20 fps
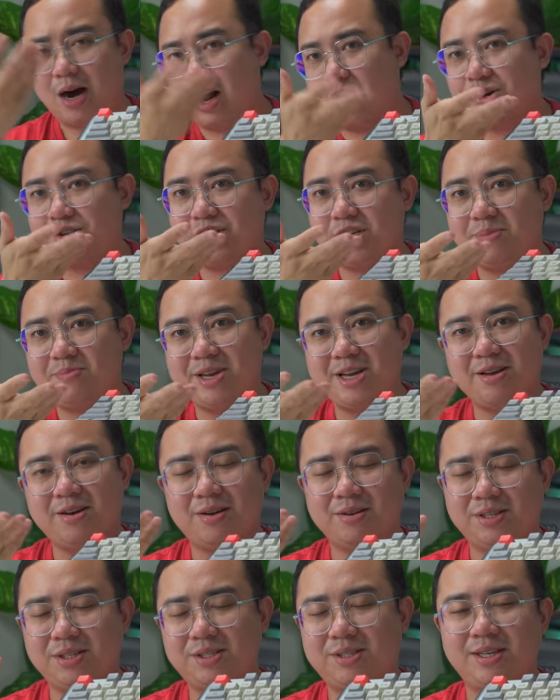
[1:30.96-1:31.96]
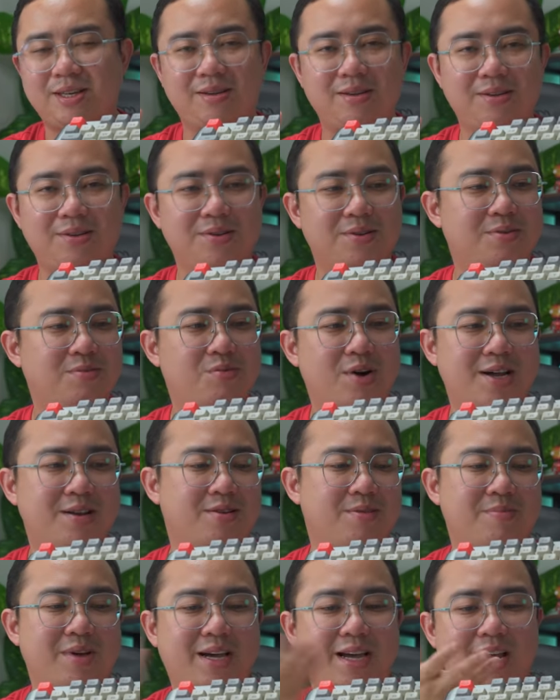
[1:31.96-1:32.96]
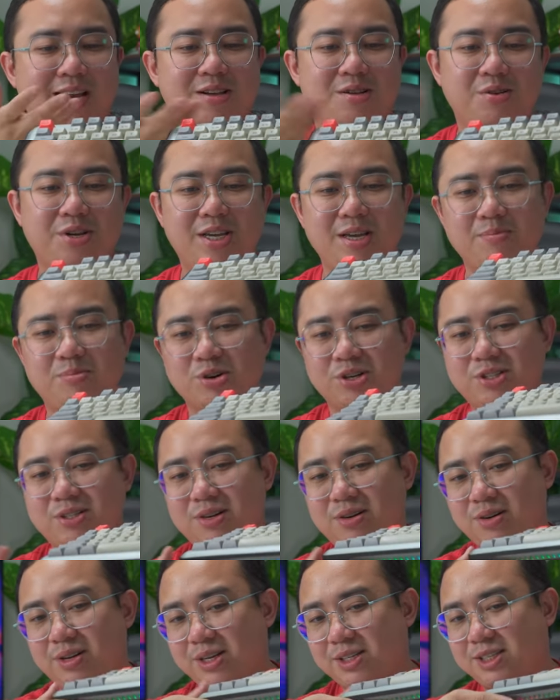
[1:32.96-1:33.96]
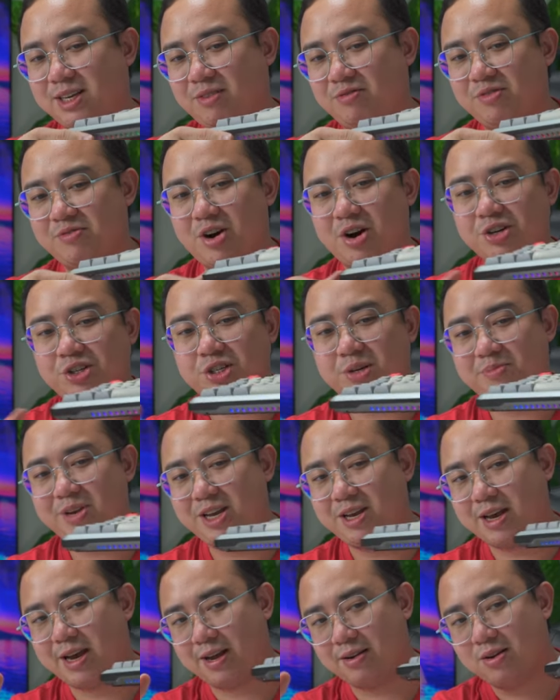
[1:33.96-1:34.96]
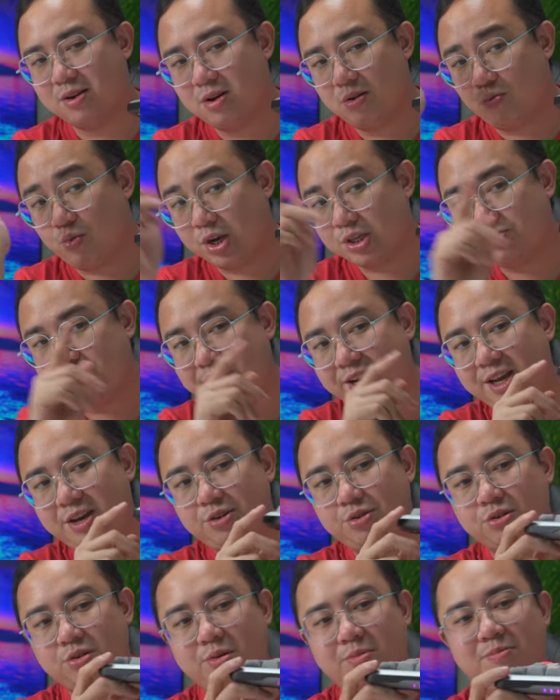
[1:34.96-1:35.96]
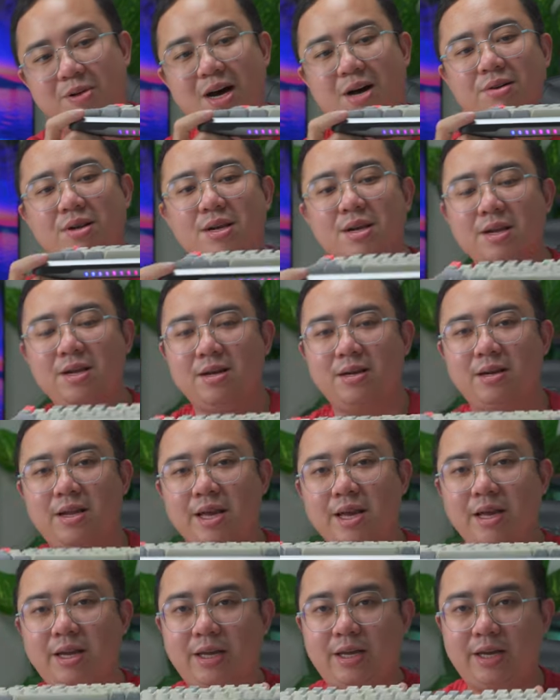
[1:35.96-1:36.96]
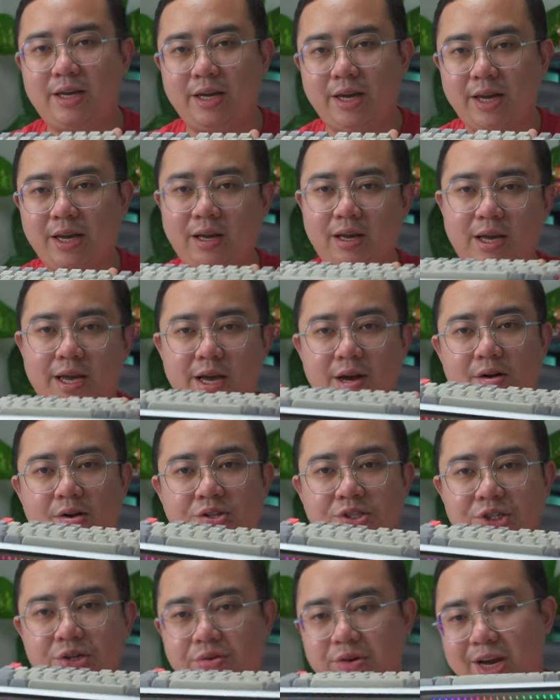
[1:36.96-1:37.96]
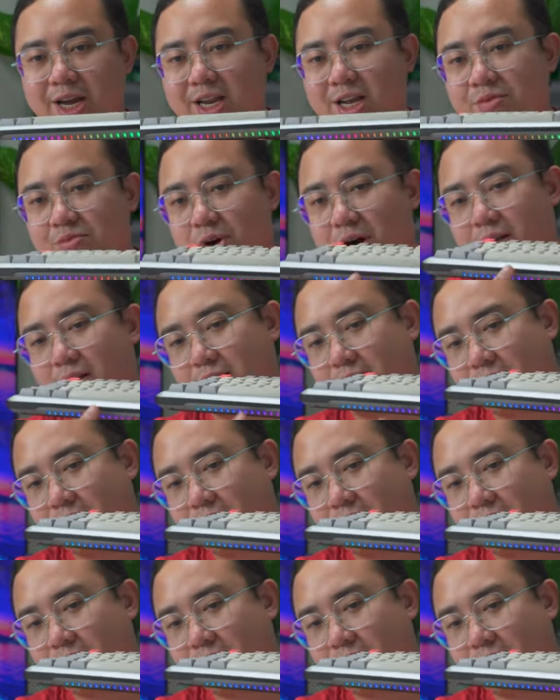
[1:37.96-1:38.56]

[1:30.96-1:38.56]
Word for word: RGB on this thing. You know, why not? Mechanical keyboards nowadays come with RGB. And what's really cool about the QEEKE KR081